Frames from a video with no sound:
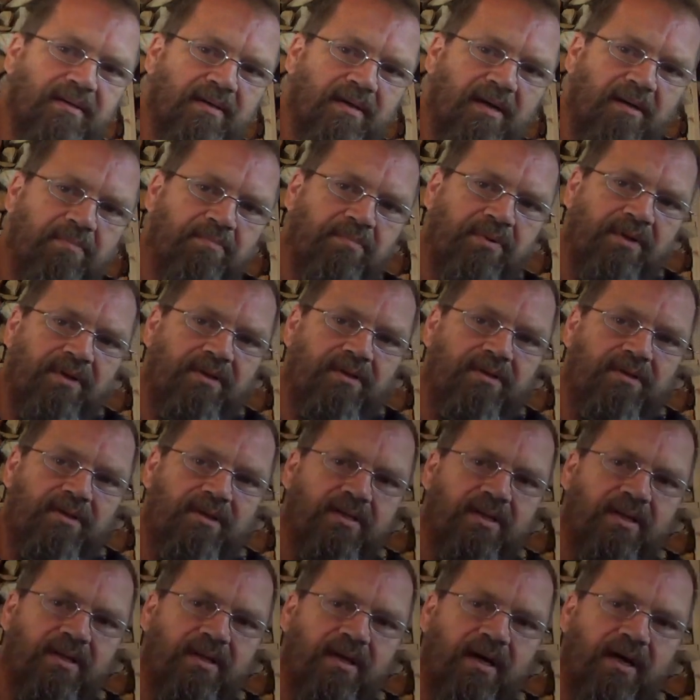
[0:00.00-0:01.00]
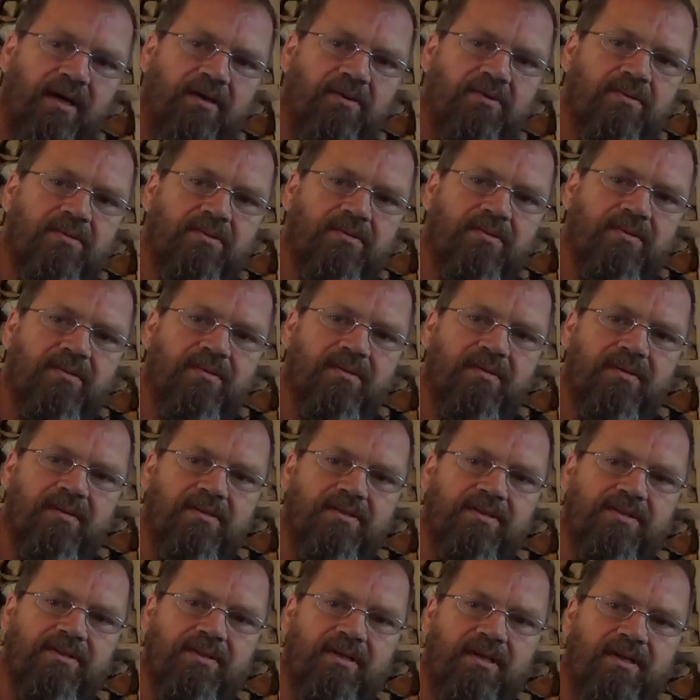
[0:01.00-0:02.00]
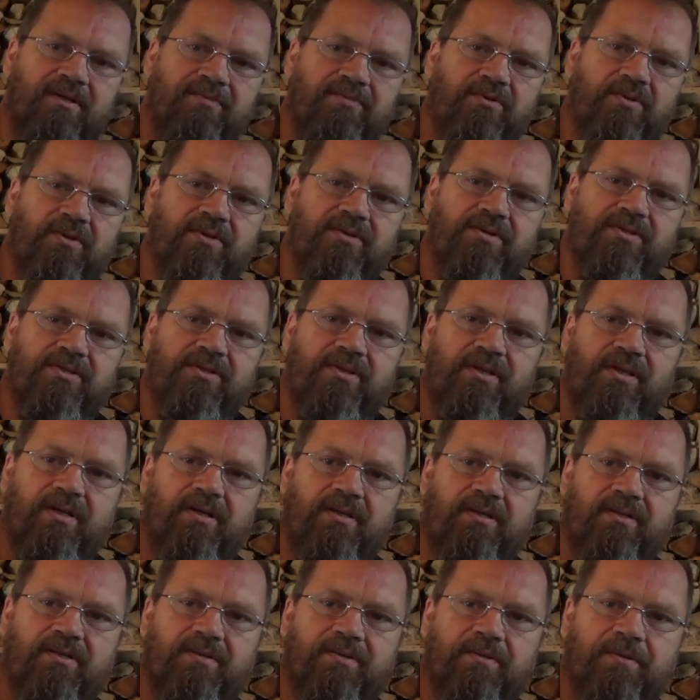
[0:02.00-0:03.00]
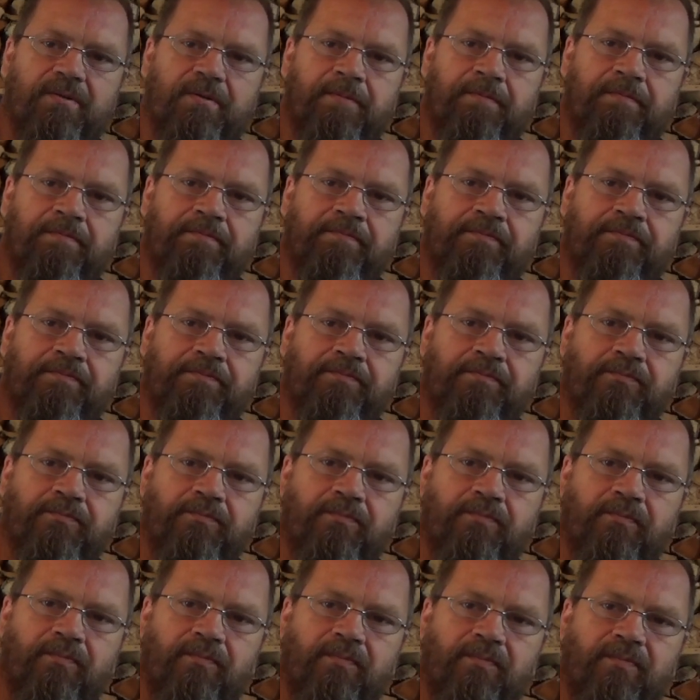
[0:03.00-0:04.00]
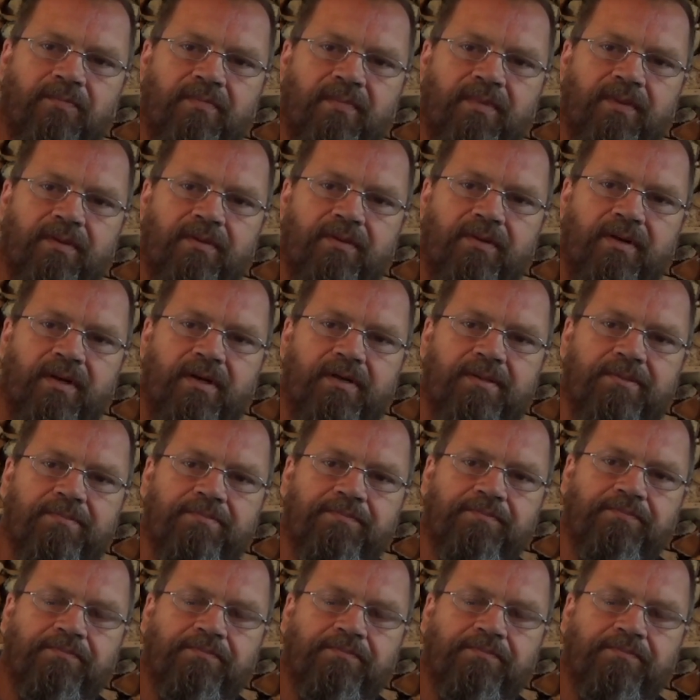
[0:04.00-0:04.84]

I printed it out. Let's see if you can see it. Right?